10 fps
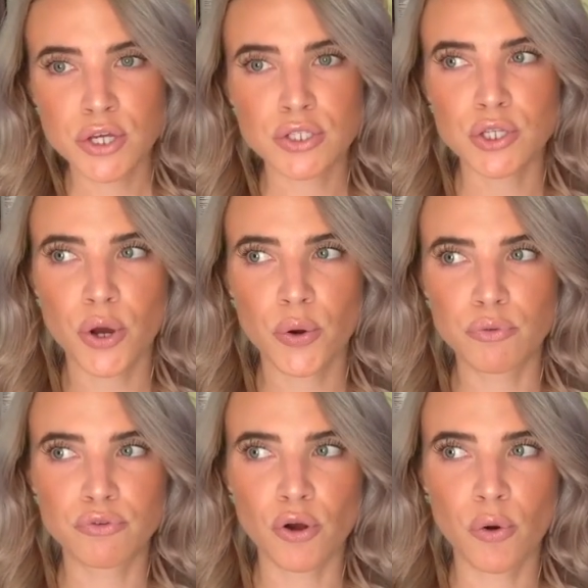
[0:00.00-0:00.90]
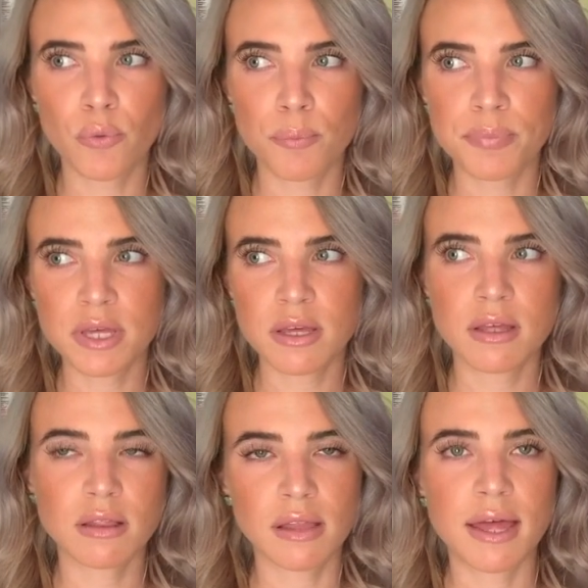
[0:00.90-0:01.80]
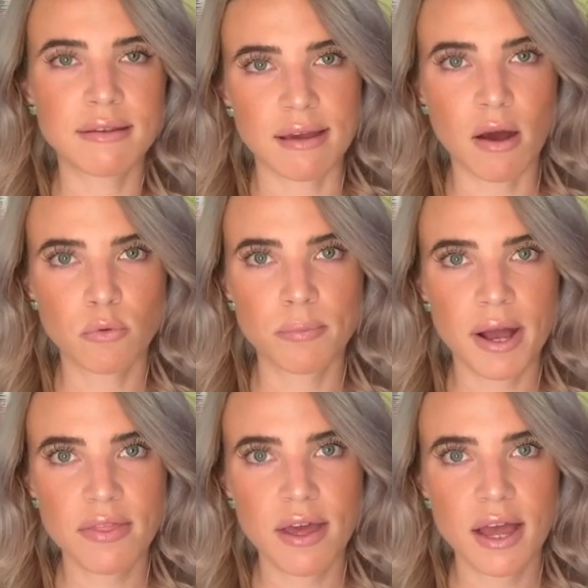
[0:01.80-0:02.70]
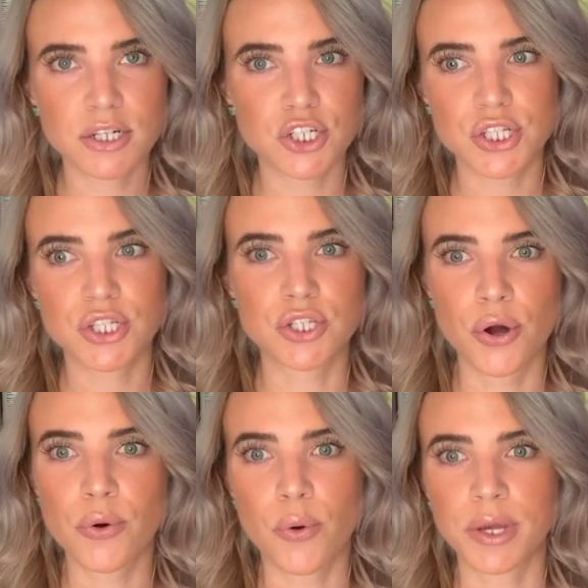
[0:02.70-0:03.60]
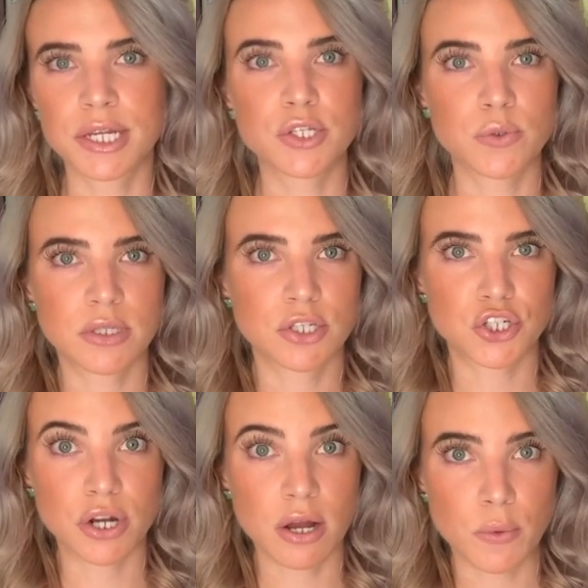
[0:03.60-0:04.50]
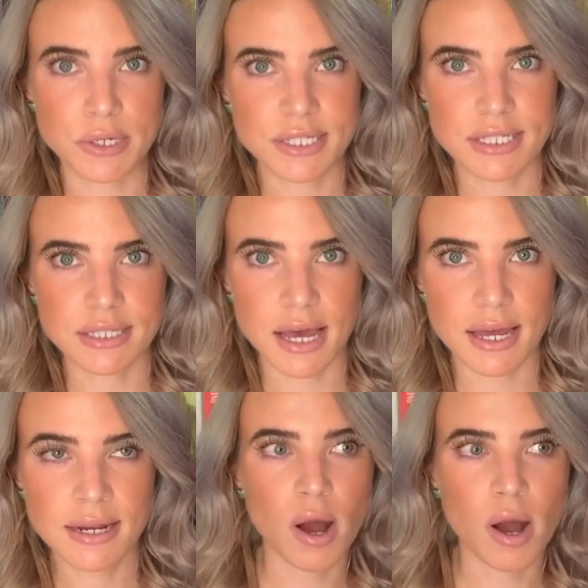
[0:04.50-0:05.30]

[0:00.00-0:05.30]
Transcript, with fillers: So don't be let down by that. Just know going into it that you're not going to see that.